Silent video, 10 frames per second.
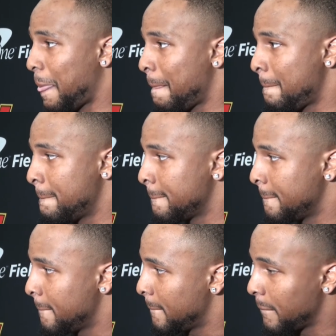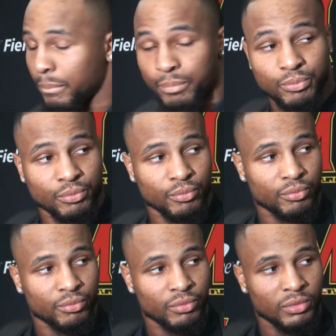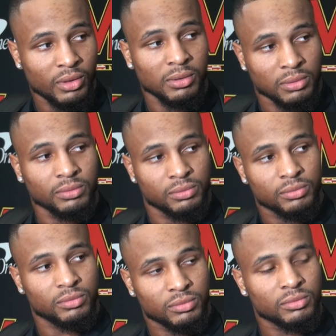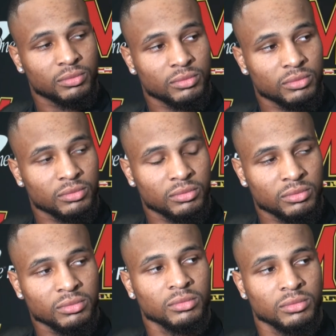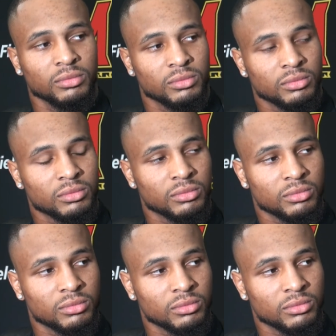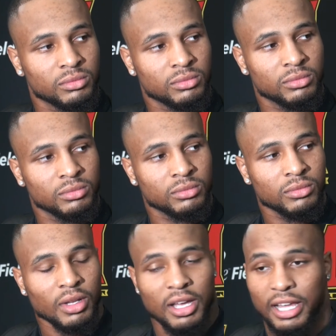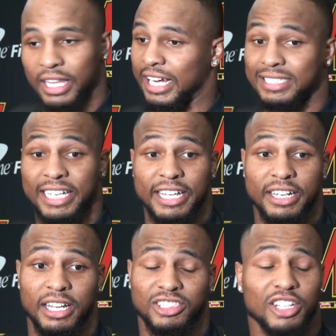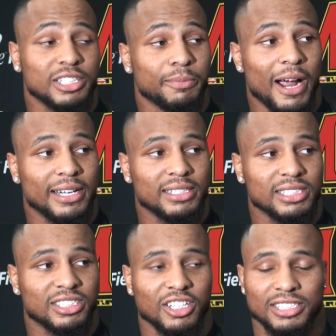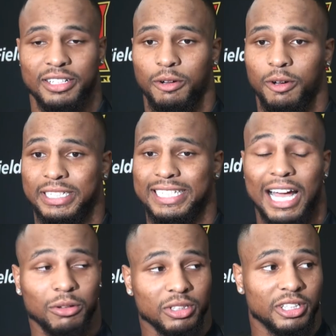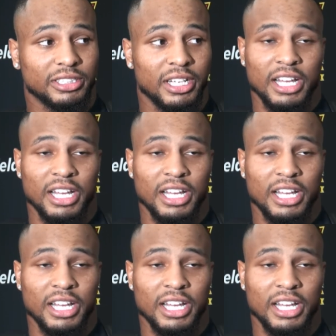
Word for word: Jumped in late, key to containing Newton, preseason MEAC Player of the Year. You guys handcuffed him. Like I said, uh, it starts in practice. It starts in with uh, the scout look.